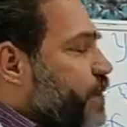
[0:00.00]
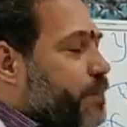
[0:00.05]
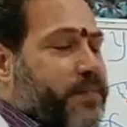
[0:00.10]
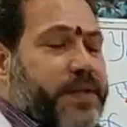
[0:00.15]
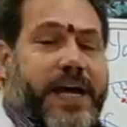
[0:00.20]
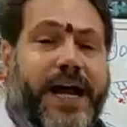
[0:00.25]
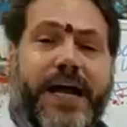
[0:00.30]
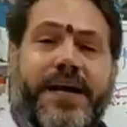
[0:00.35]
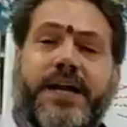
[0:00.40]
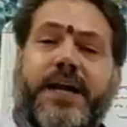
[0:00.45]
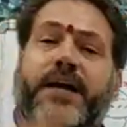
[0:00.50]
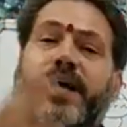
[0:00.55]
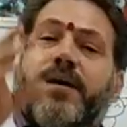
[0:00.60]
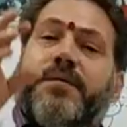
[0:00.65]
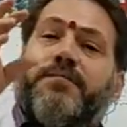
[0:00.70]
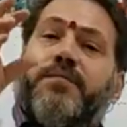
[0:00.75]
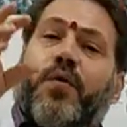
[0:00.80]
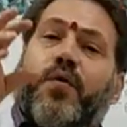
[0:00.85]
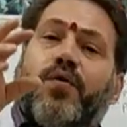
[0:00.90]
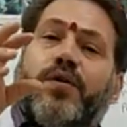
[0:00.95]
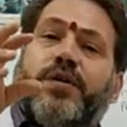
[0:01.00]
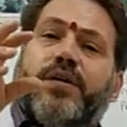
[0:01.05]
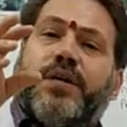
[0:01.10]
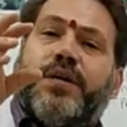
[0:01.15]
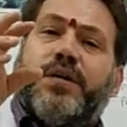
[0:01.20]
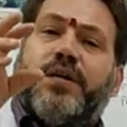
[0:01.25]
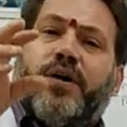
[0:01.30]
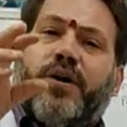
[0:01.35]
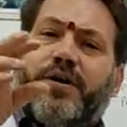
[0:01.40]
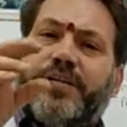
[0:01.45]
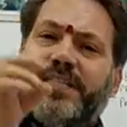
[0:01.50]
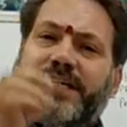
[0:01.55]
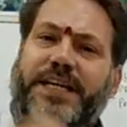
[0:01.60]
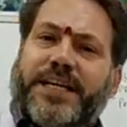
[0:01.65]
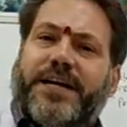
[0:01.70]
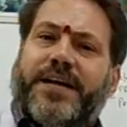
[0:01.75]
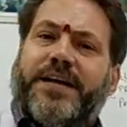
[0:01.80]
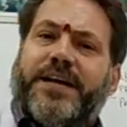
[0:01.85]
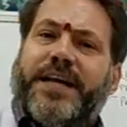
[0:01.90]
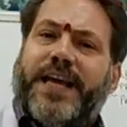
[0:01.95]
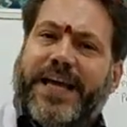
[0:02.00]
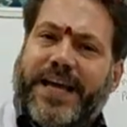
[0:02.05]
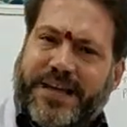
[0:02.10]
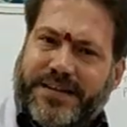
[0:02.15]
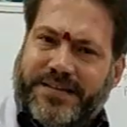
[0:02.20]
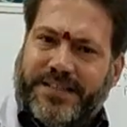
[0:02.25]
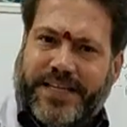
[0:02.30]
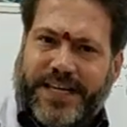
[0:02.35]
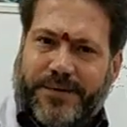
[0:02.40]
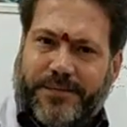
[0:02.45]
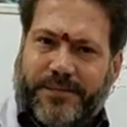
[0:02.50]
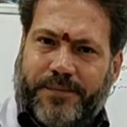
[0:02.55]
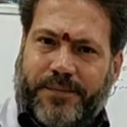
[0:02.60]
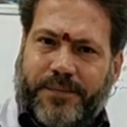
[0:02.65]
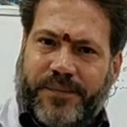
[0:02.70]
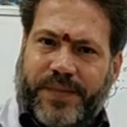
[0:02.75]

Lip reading: from that motor cortical area.